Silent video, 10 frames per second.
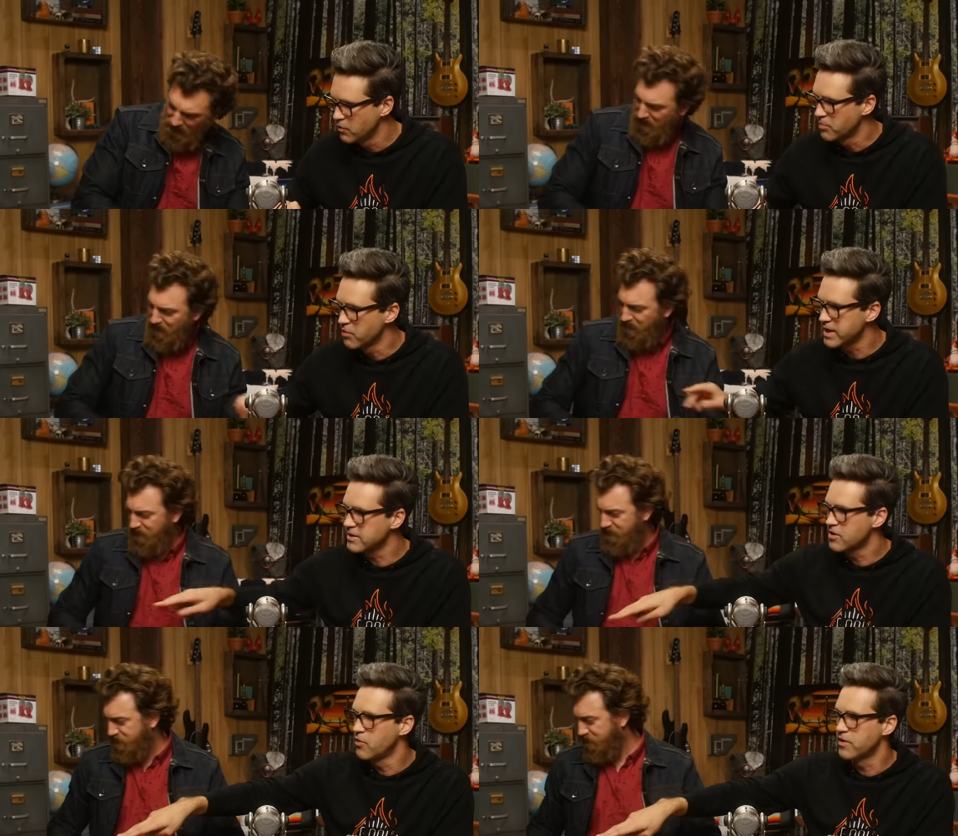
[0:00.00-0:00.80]
Speaker 1: Well, bring
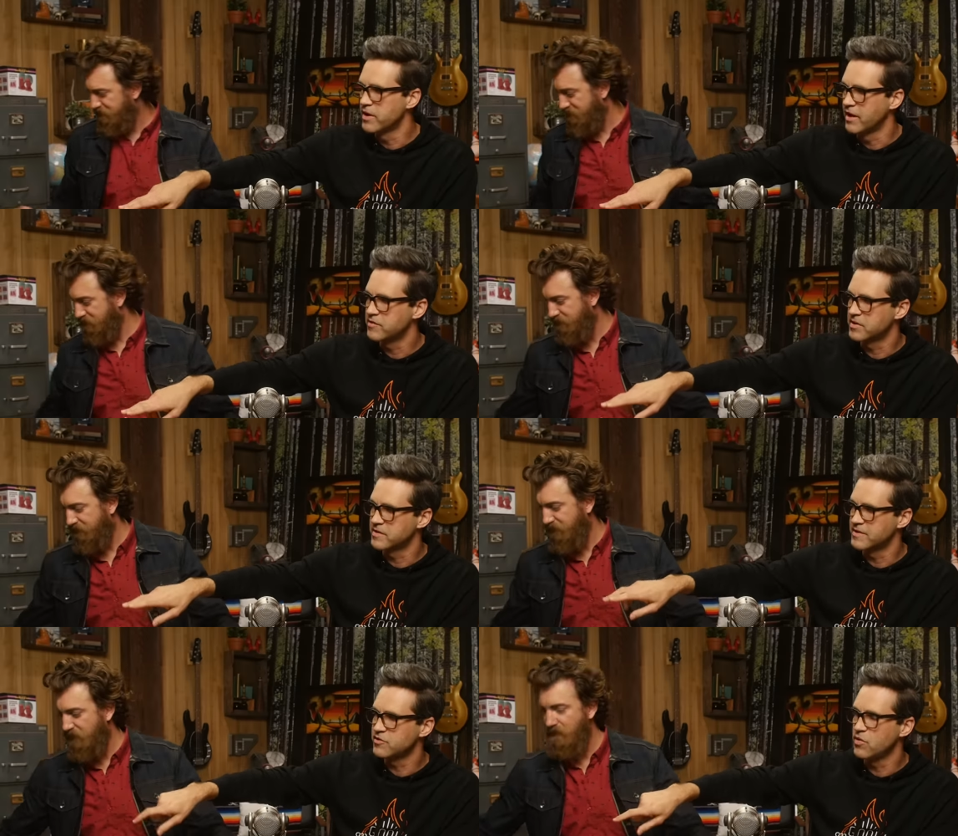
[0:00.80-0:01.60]
in the corn nuts
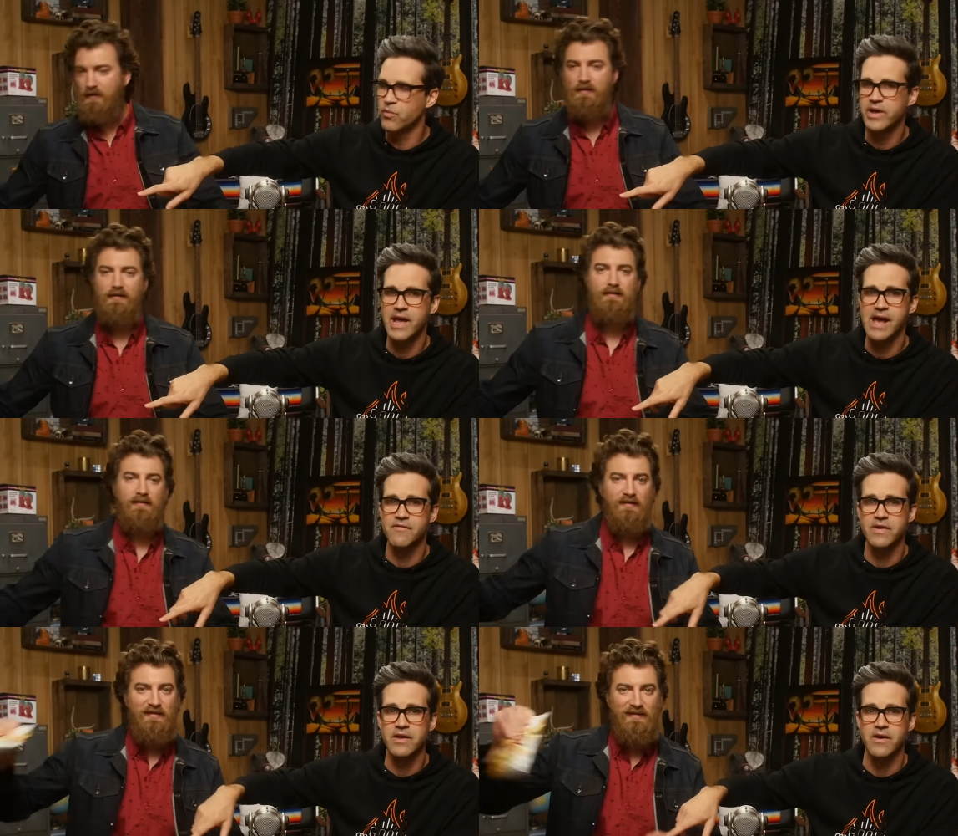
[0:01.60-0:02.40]
because that's what we
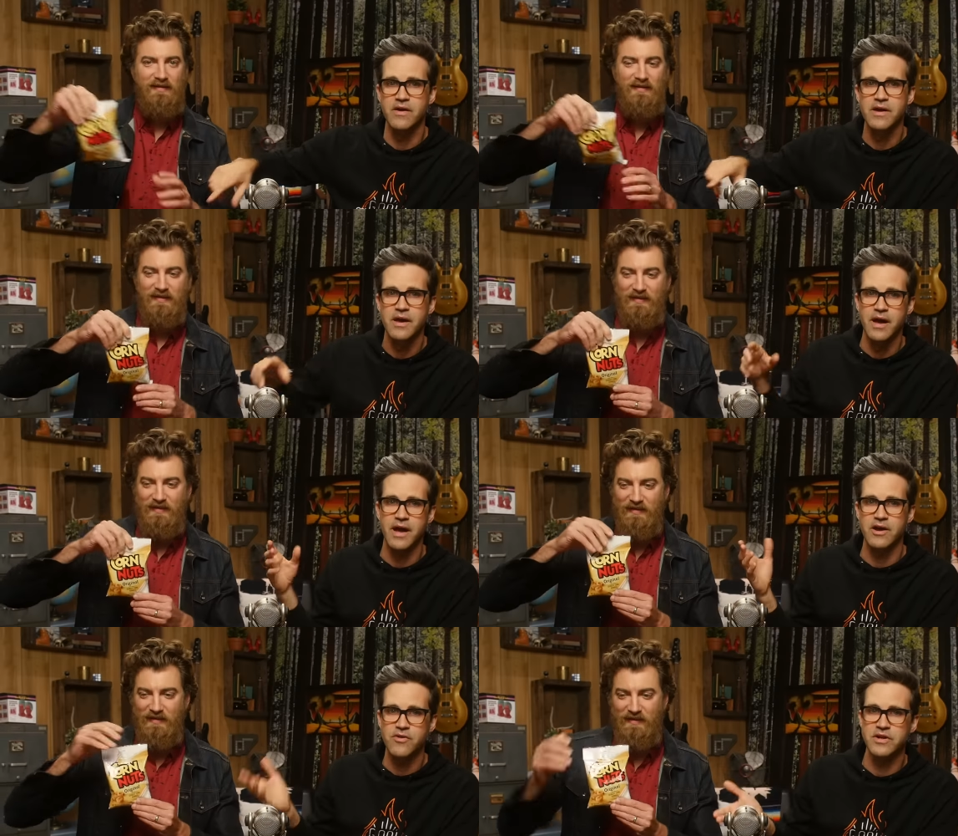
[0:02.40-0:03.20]
have here.
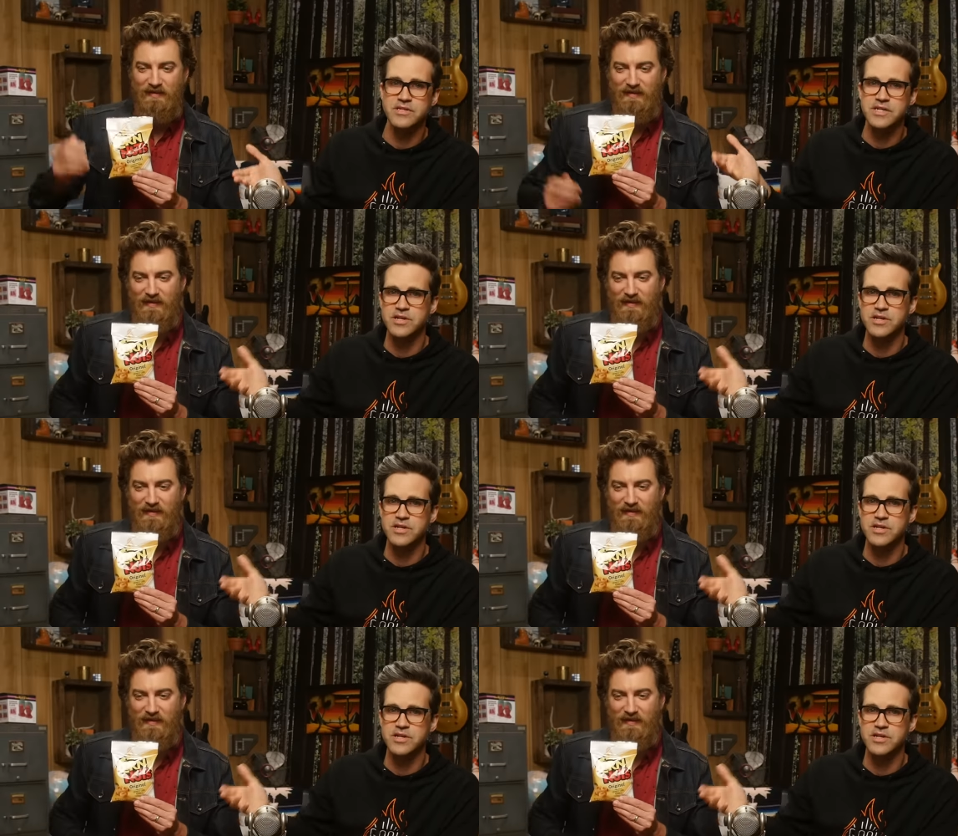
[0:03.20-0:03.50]
Uh, crunchy